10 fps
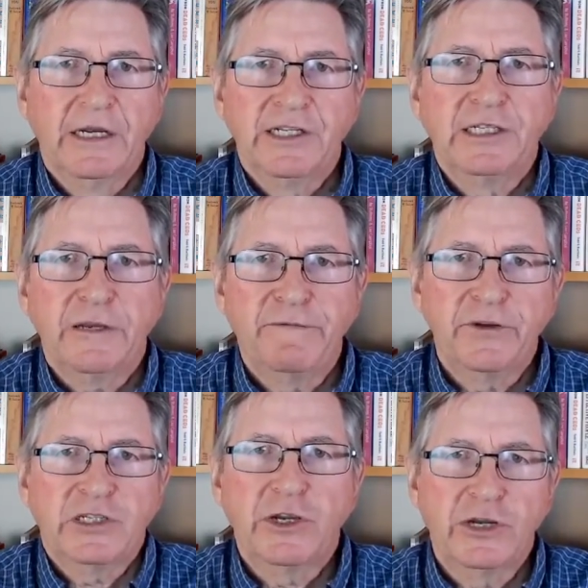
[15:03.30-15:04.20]
since I
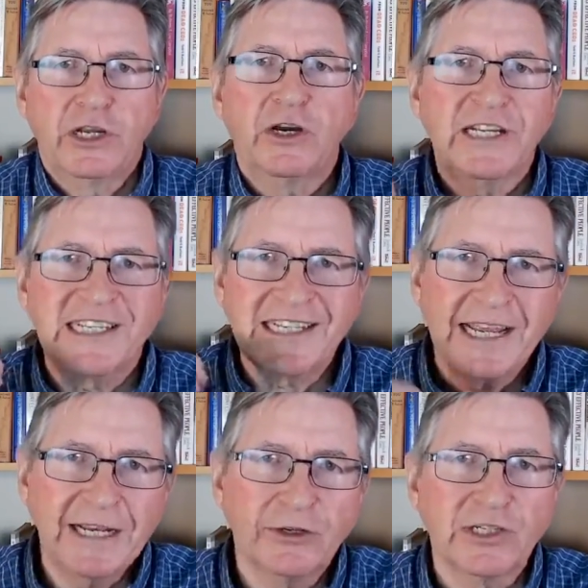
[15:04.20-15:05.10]
first heard a guy
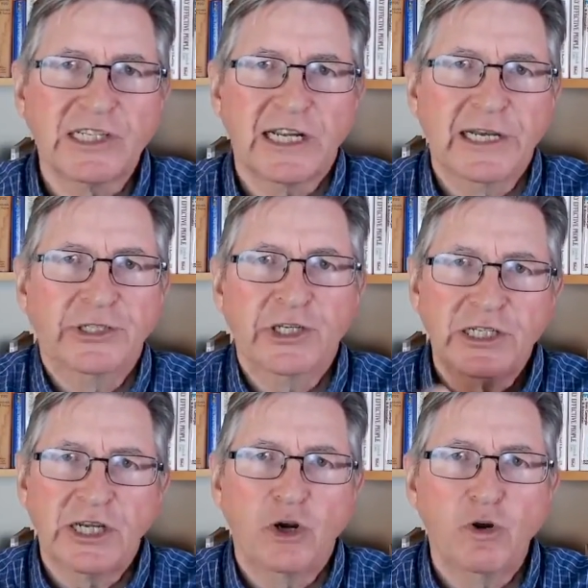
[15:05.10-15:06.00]
stand on stage and
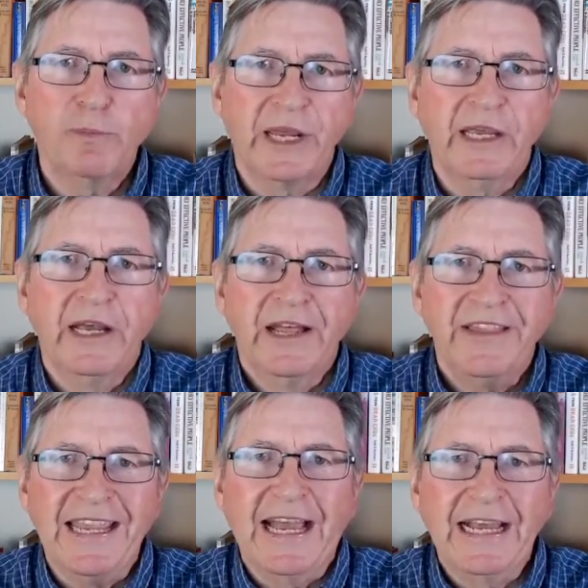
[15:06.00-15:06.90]
tell me
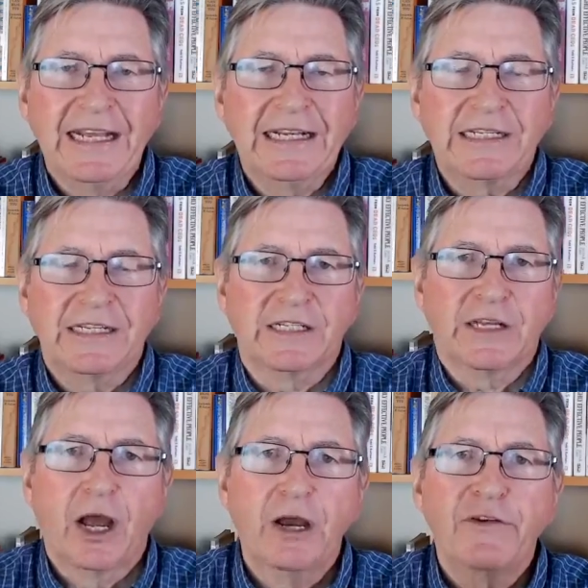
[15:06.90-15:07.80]
the
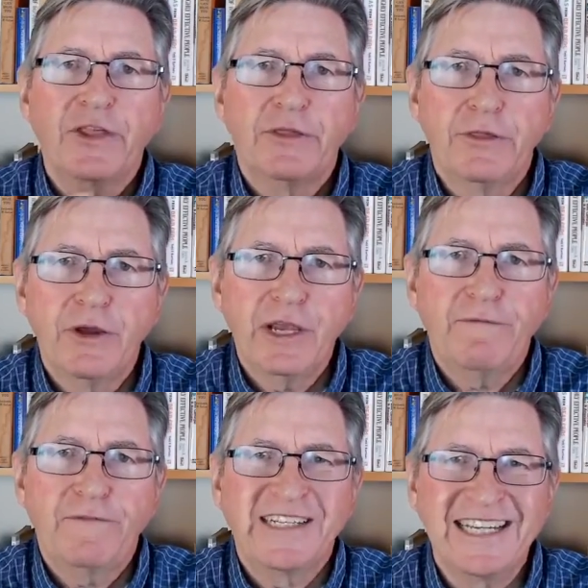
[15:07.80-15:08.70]
answers over
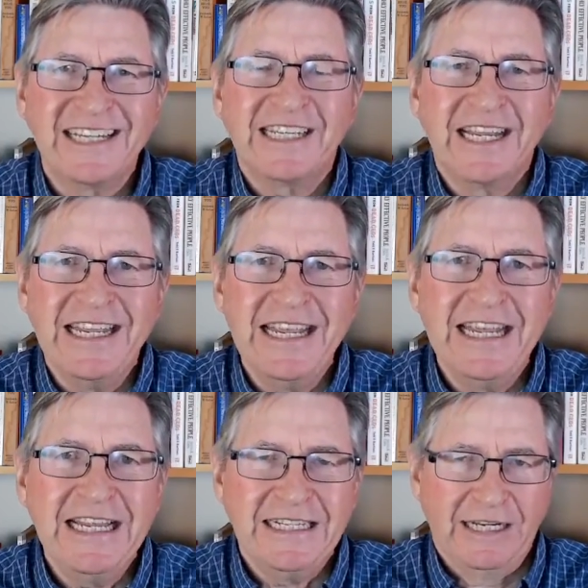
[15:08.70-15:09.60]
36
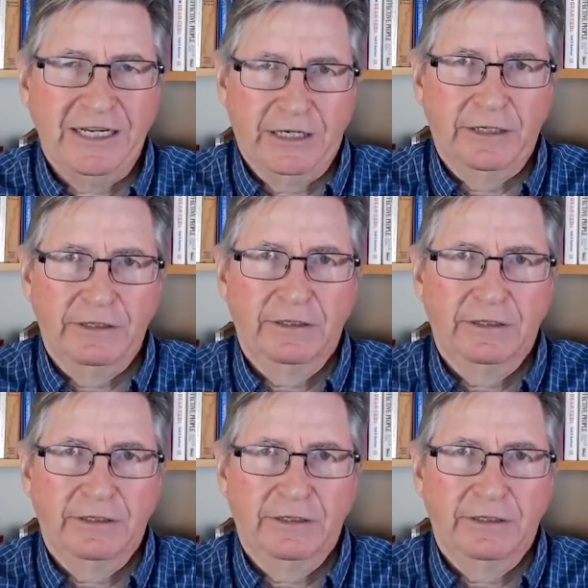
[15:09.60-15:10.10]
years ago.